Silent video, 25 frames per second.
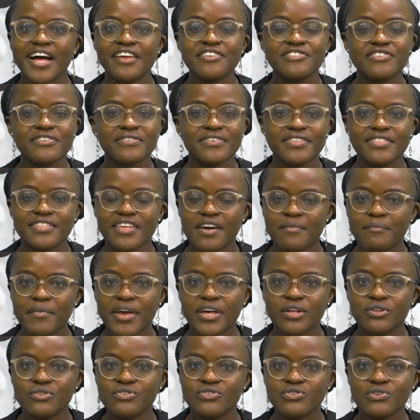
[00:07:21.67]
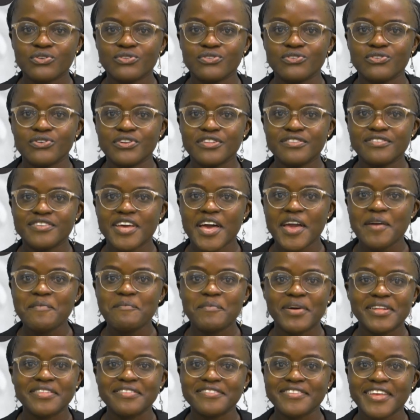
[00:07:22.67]
achieving their milestones on time,
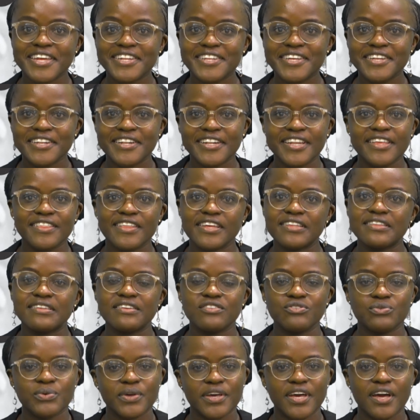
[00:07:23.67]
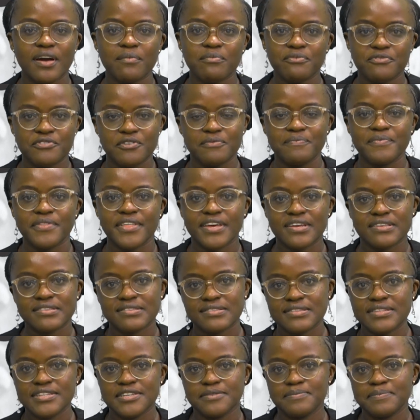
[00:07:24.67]
but suddenly they didn't wake up from their
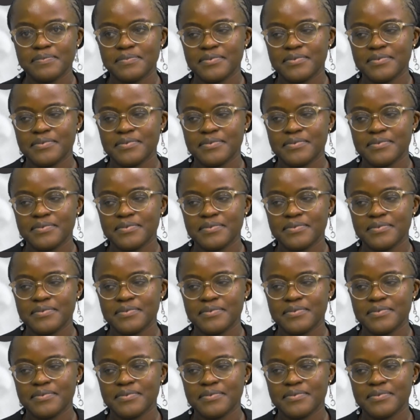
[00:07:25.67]
sleep.